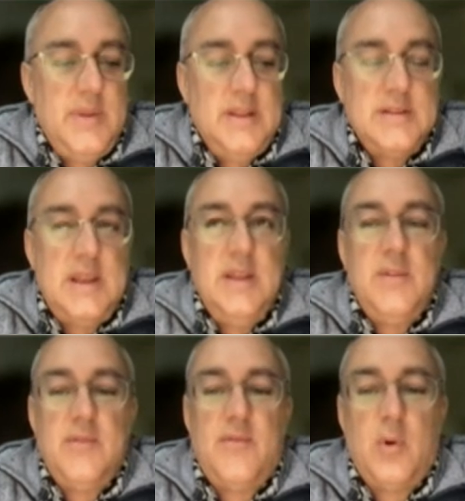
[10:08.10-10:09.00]
and even in
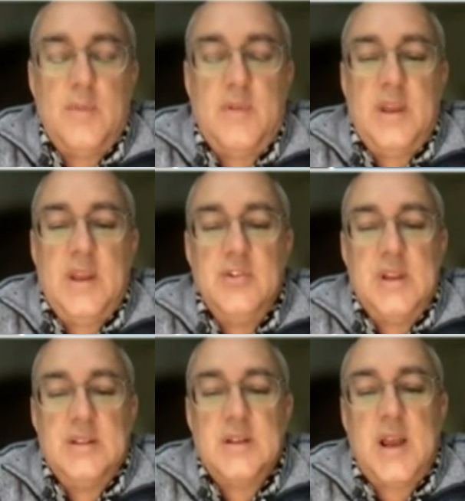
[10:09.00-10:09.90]
the form of the ketogenic
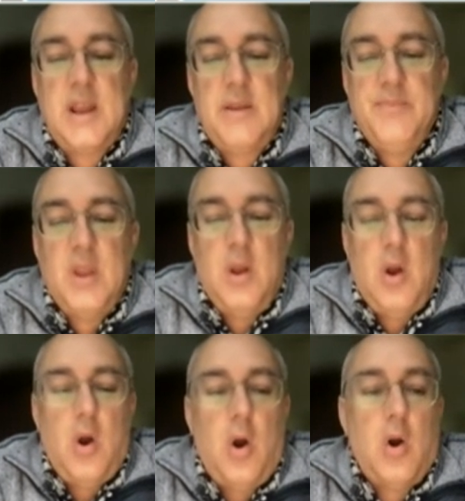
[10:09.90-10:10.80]
diet,
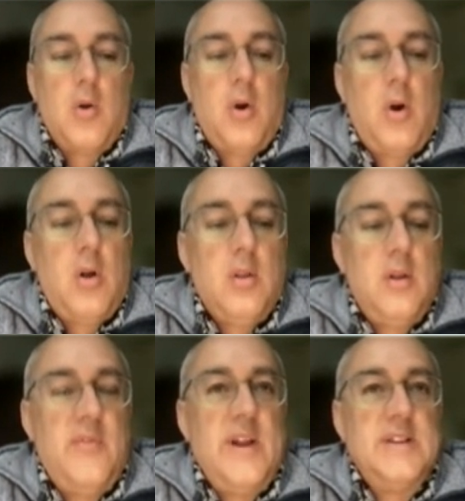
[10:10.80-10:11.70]
are all
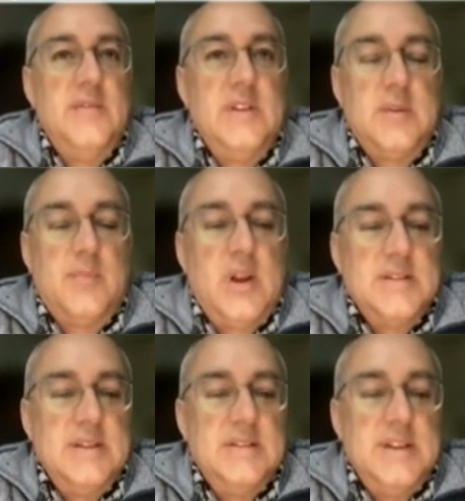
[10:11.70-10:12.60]
effective in suppressing
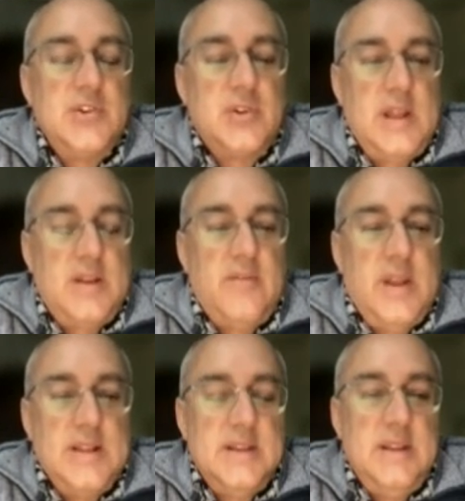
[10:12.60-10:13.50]
seizure-like
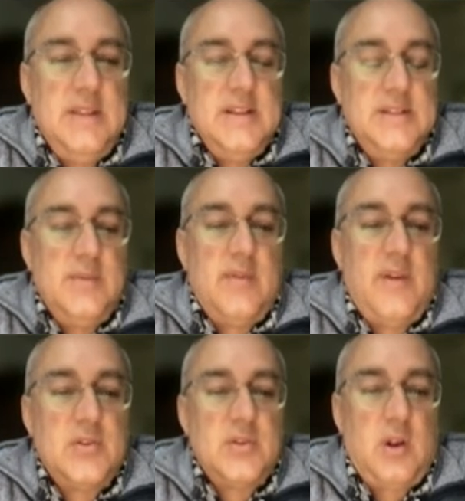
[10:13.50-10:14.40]
events in these
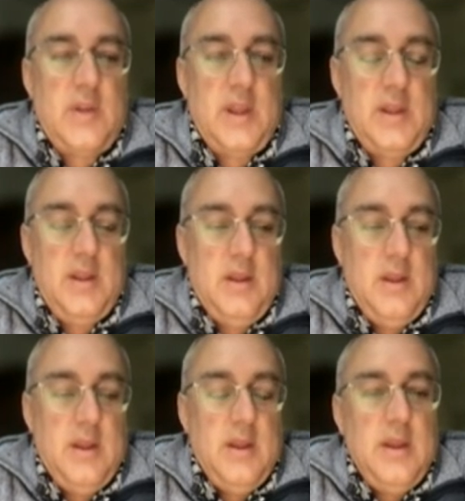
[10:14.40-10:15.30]
zebrafish larvae.
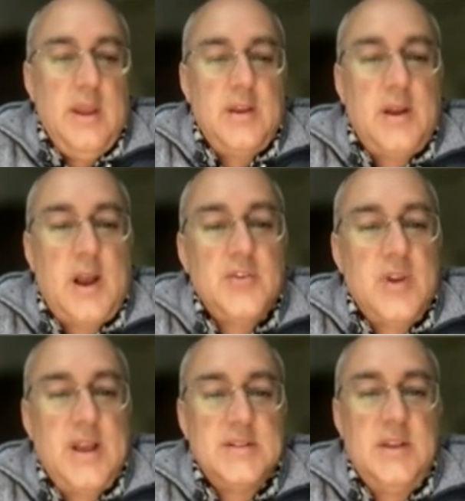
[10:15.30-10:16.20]
In
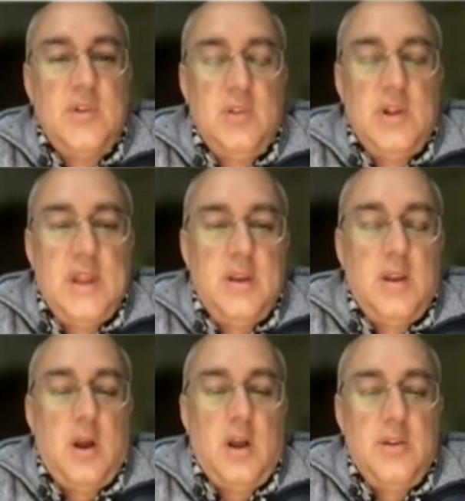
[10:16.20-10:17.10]
contrast, if you look at
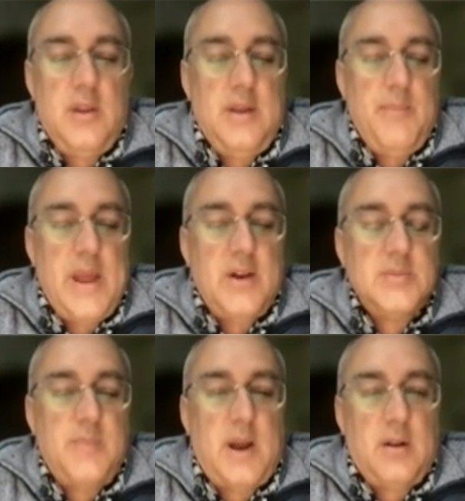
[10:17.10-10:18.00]
a mouse
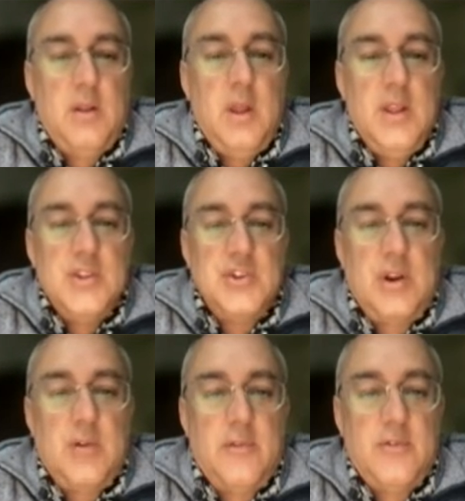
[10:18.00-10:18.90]
model
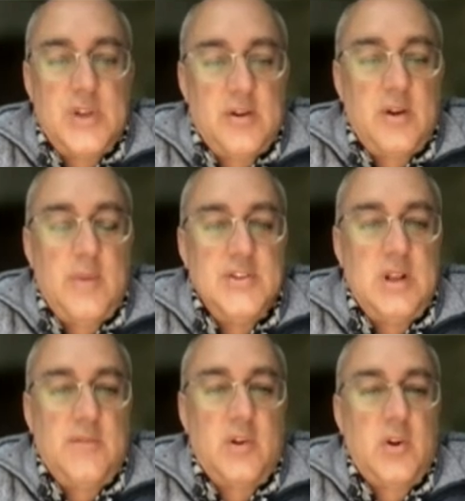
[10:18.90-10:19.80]
generated by
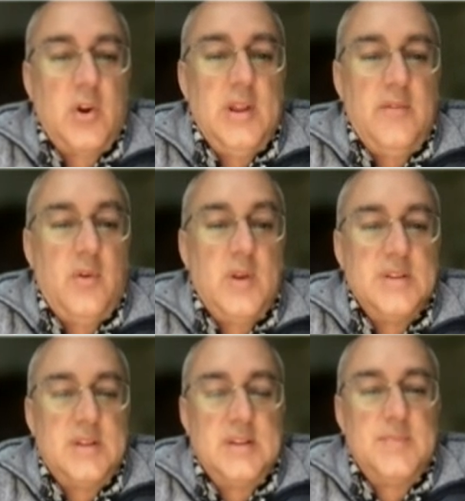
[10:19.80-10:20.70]
Jennifer Kearney and focus
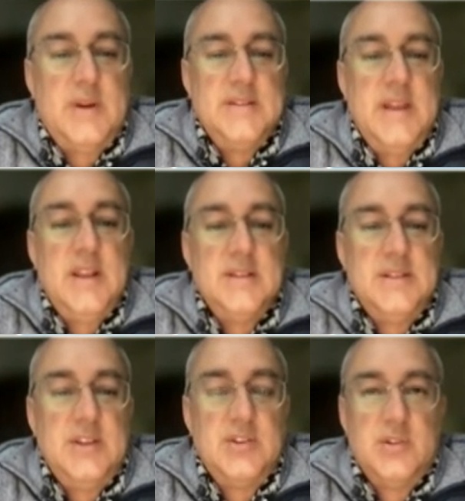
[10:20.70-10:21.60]
on the spontaneous
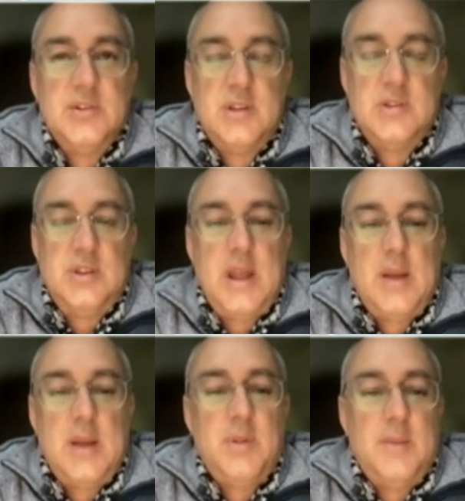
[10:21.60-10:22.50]
seizures, so the
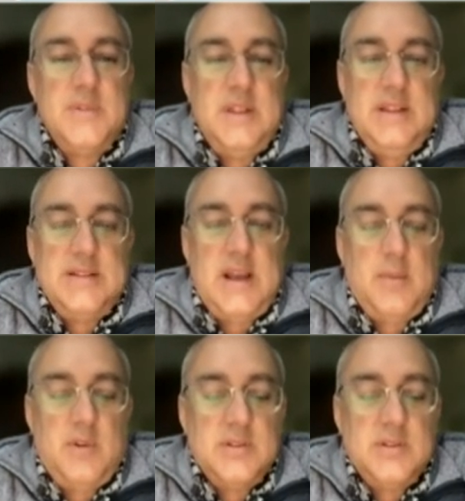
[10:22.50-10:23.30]
epilepsy in these animals,